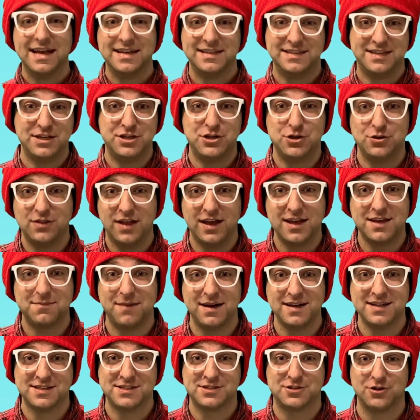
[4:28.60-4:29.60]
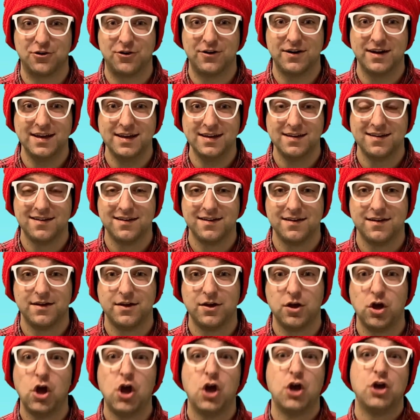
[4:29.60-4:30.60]
Did you like my story?
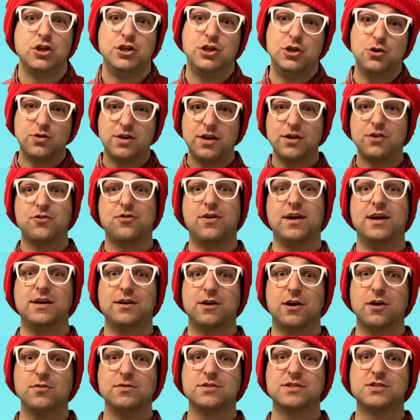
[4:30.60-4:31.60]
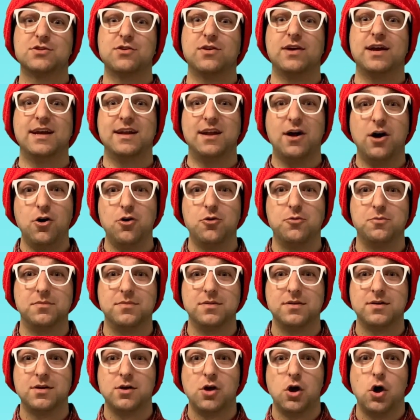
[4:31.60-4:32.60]
You can create your own story at home
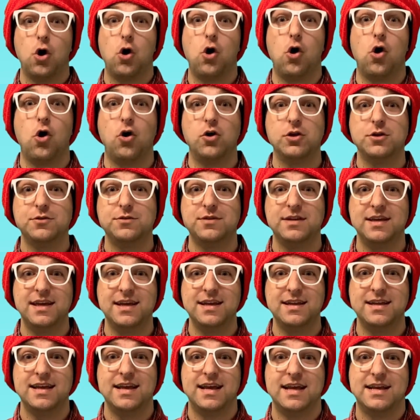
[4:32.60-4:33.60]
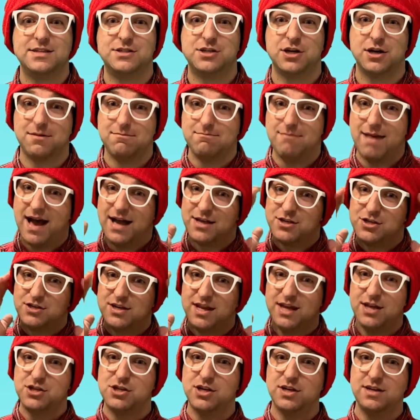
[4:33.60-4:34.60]
all you need is your
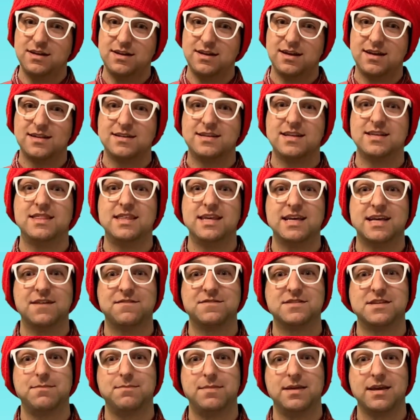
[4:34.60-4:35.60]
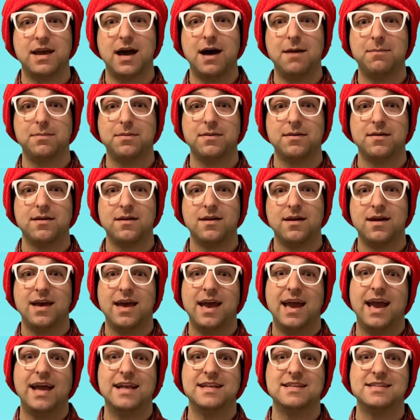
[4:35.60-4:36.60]
imagination to think of something up,
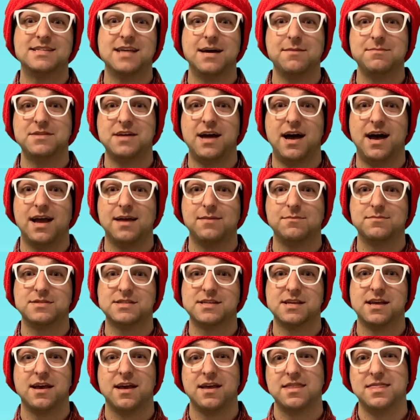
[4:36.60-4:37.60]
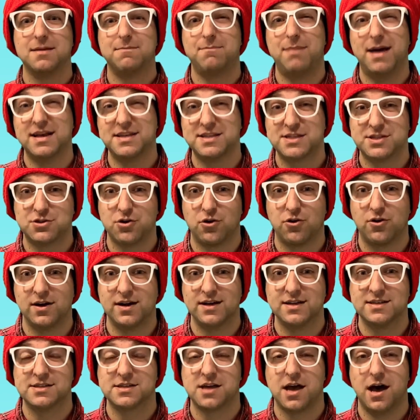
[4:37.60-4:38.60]
and sometimes the best
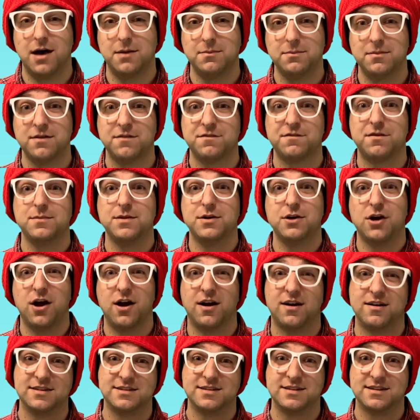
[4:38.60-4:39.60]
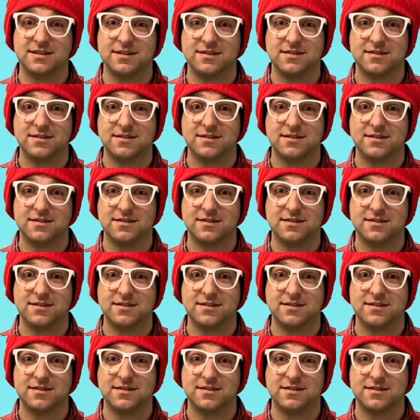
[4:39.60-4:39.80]
stories come from your heart.